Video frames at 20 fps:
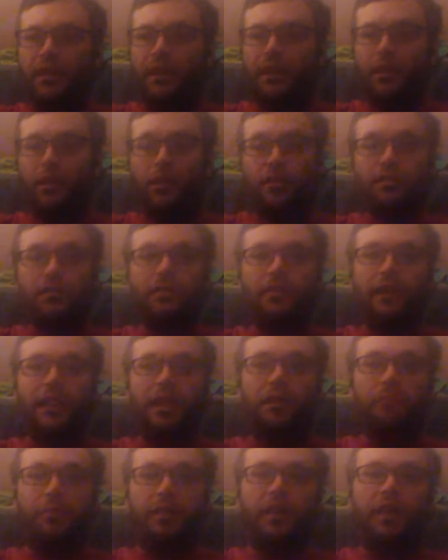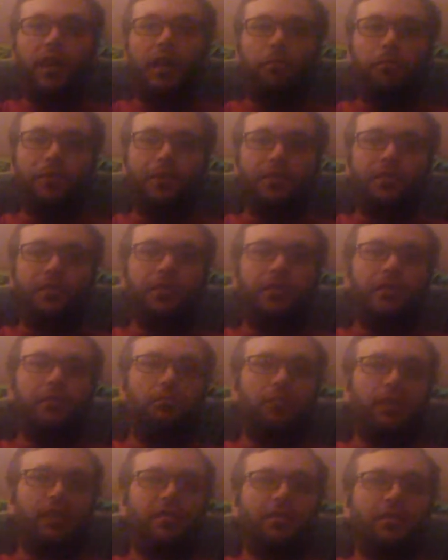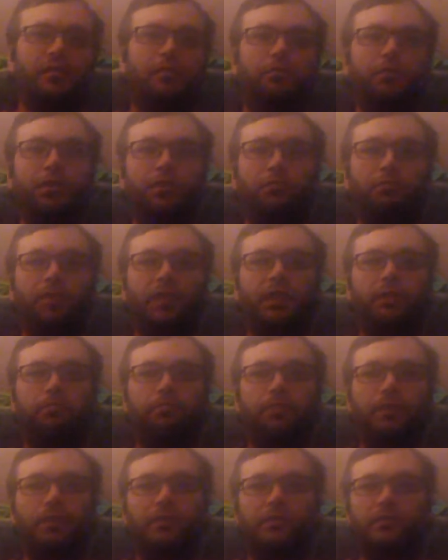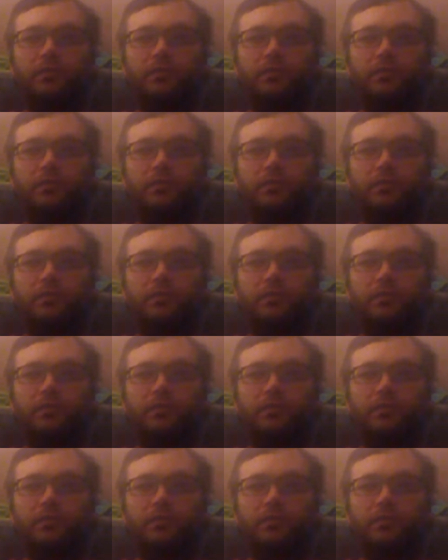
It also gave me an opportunity to meet some new people.